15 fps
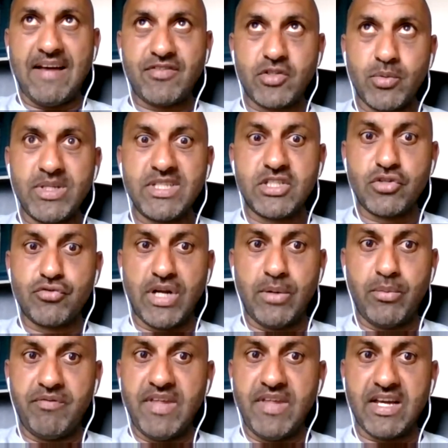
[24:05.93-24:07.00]
integrate
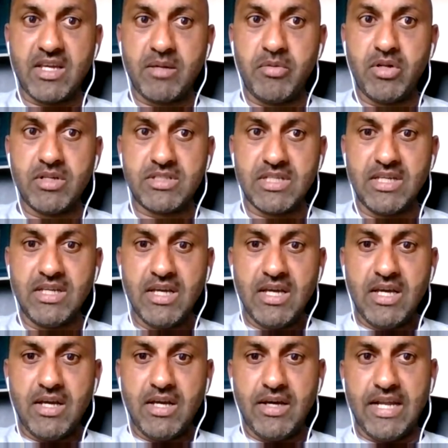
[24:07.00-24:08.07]
with their community
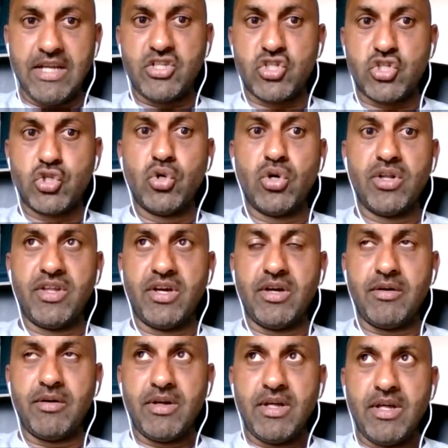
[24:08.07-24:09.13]
and ensure that
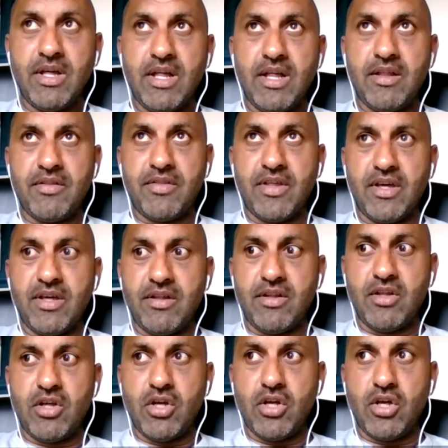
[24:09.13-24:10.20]
the
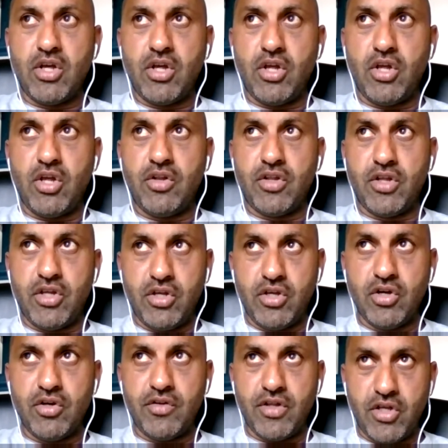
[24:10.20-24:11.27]

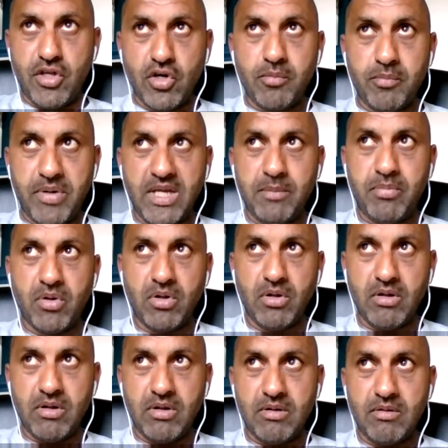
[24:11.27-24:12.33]
young
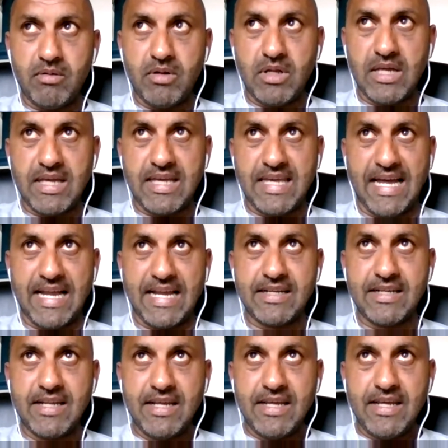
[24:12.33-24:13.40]
people
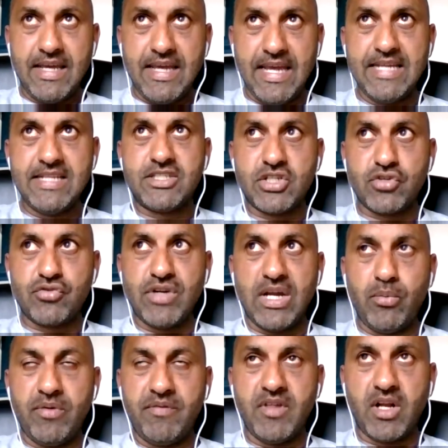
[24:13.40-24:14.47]
can integrate
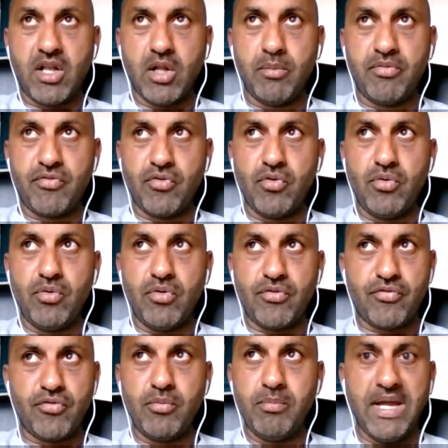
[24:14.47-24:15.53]
with the club through
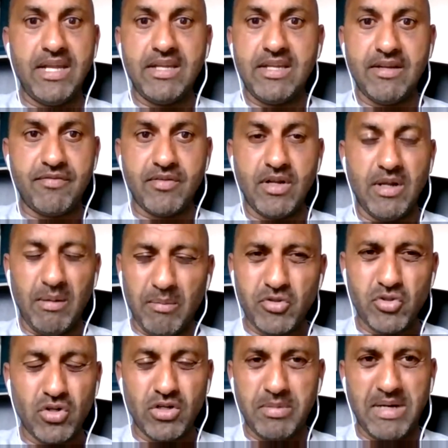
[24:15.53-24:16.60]
many different. I'm
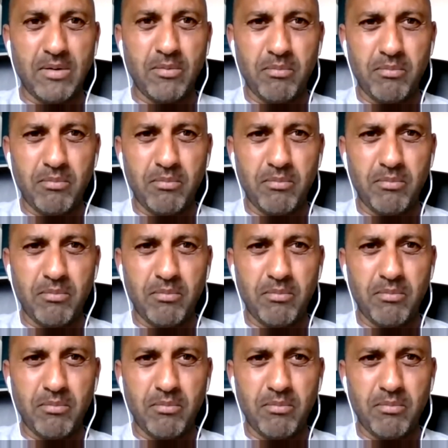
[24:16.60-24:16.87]
talking about